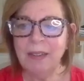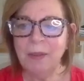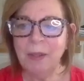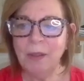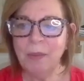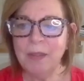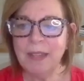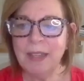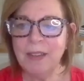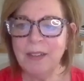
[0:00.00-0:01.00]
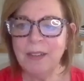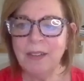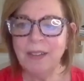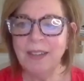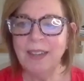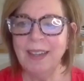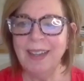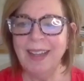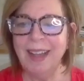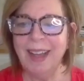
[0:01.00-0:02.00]
Who else was here?
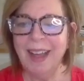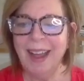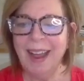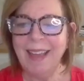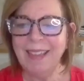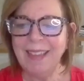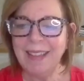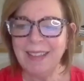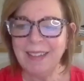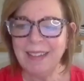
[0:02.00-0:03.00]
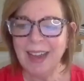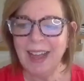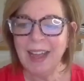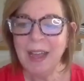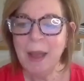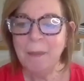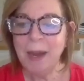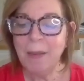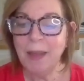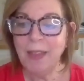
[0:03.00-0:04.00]
I think that's it today.
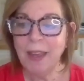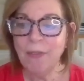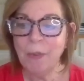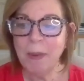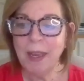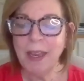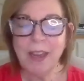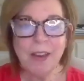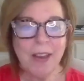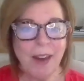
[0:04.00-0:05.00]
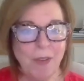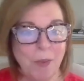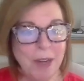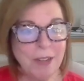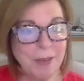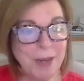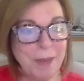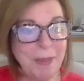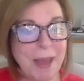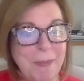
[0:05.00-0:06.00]
But anyway, thank you for being here. And if you watched the
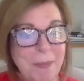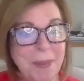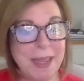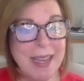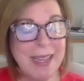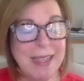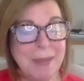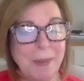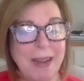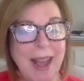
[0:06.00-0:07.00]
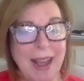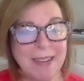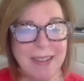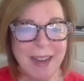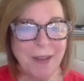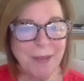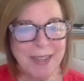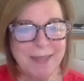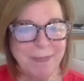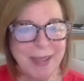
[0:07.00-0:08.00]
replay, please put hashtag
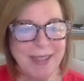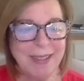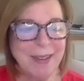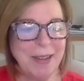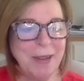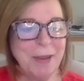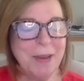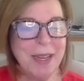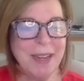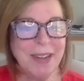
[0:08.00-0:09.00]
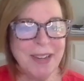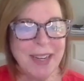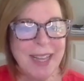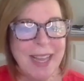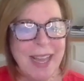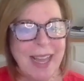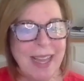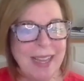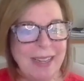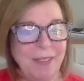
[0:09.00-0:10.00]
replay so I know you were here.
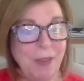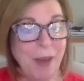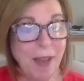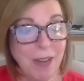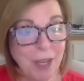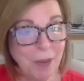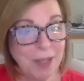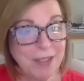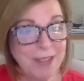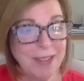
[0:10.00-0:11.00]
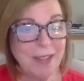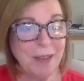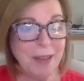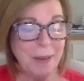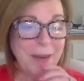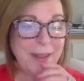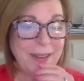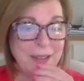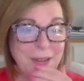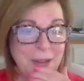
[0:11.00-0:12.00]
And if you have any questions that you'd like me to
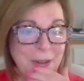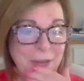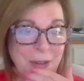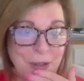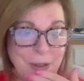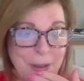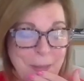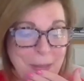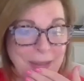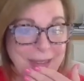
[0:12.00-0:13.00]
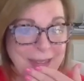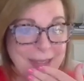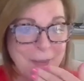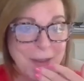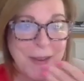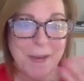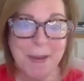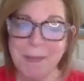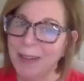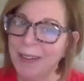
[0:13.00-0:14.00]
answer on a future call, please let me know.
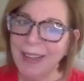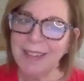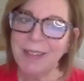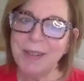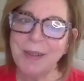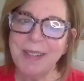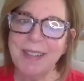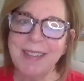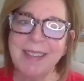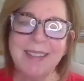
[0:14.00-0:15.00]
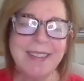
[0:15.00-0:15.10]
I'm here to answer your questions.